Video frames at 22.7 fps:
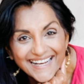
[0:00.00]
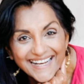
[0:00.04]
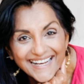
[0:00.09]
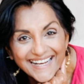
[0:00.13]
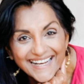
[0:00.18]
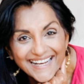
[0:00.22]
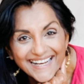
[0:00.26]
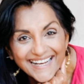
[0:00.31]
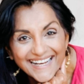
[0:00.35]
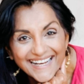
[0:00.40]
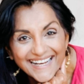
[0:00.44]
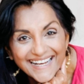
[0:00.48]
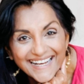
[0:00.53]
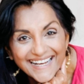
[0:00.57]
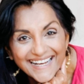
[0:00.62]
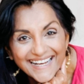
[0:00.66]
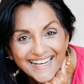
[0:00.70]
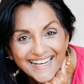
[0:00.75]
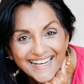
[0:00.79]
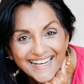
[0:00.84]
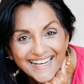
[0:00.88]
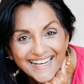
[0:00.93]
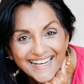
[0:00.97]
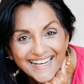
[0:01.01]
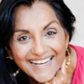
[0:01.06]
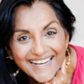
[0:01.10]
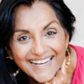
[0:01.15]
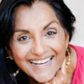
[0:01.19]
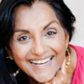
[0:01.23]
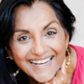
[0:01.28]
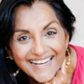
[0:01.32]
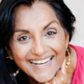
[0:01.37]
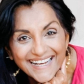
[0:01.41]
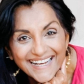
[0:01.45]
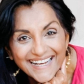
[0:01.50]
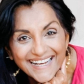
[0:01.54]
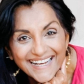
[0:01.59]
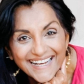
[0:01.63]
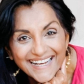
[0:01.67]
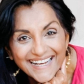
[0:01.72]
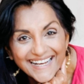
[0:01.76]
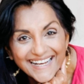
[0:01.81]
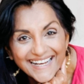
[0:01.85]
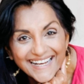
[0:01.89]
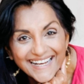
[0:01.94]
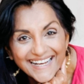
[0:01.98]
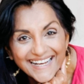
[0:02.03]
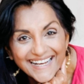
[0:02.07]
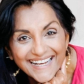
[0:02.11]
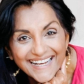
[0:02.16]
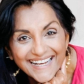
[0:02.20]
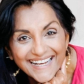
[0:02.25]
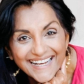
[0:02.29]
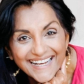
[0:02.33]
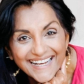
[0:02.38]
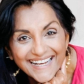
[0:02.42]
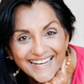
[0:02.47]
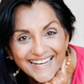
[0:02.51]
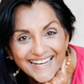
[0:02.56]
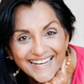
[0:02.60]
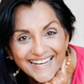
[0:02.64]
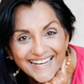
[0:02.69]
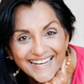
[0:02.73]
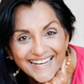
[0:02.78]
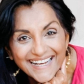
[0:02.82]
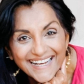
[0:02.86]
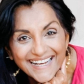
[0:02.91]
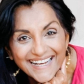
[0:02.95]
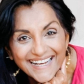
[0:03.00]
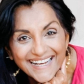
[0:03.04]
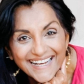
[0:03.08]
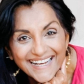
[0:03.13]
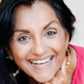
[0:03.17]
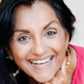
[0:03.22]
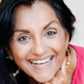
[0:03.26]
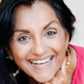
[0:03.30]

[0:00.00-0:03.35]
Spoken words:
[no speech]